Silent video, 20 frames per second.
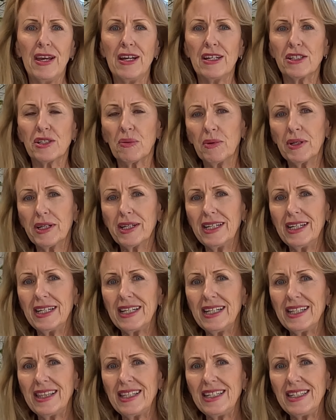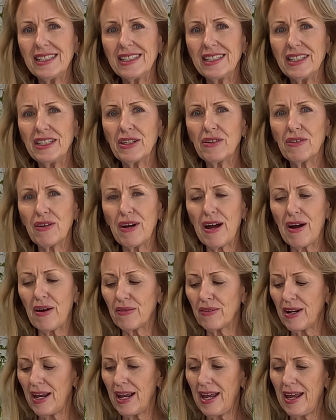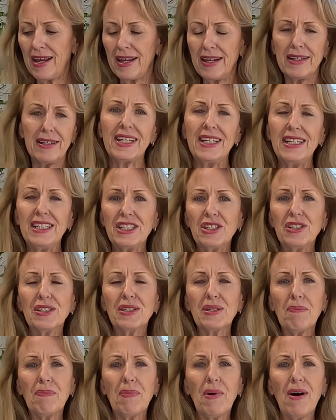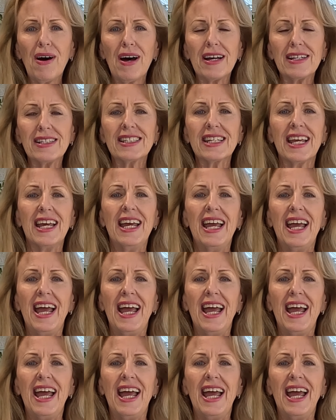So we're going to get these in the ground and into some pots,